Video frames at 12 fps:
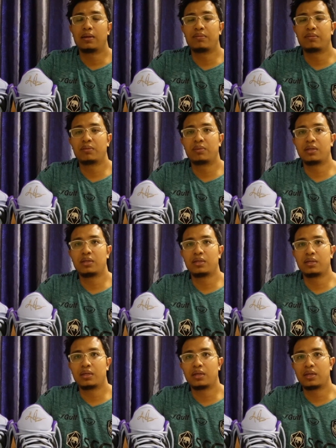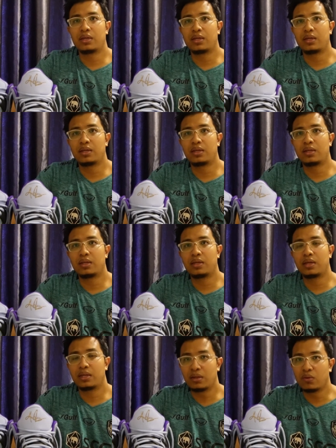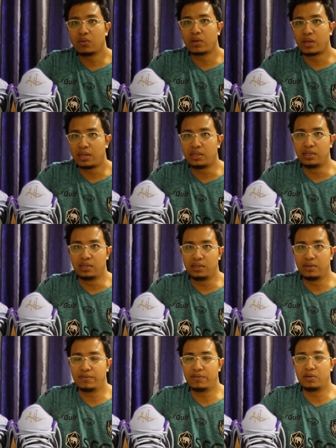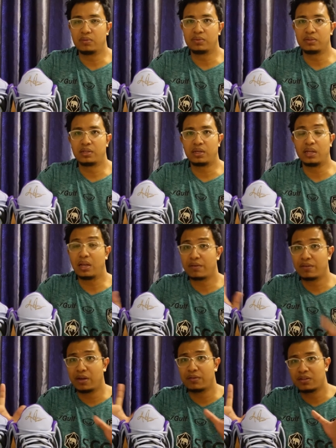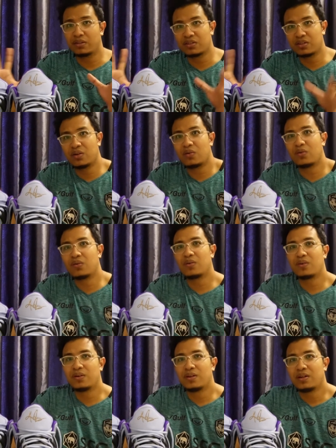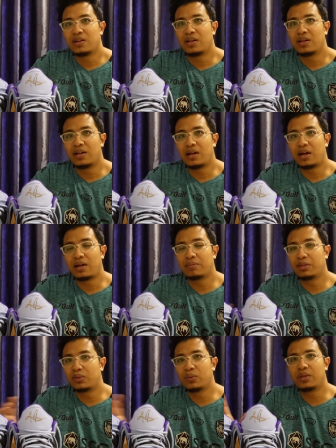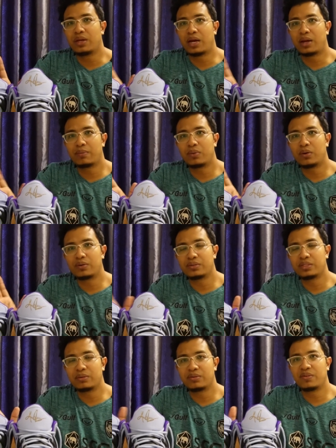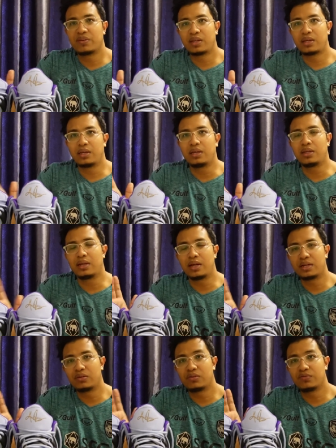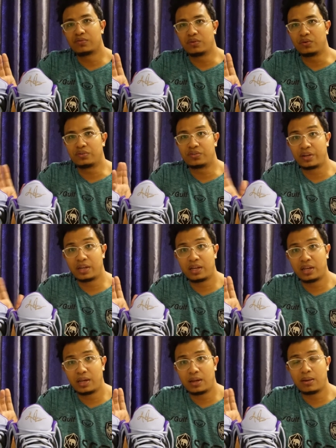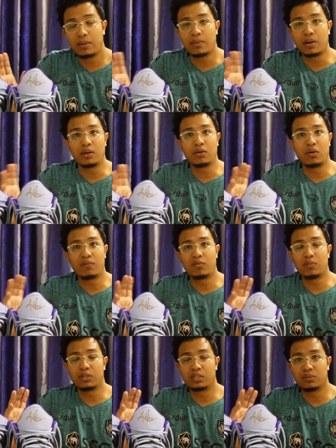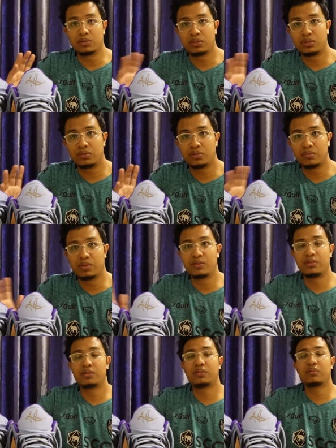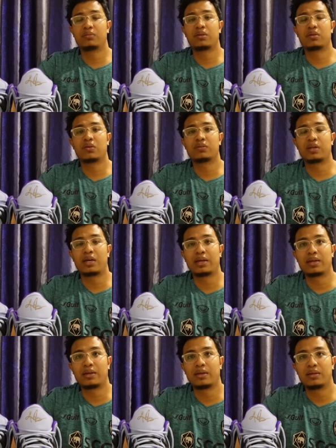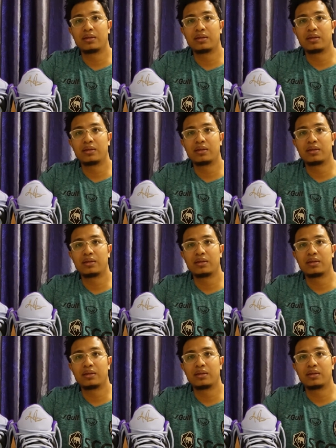Maybe an OKD, if I'm not mistaken, like 5 years ago. Between that, I bought some of Nike that I use for training, but not for basketball shoe. The main reason is because I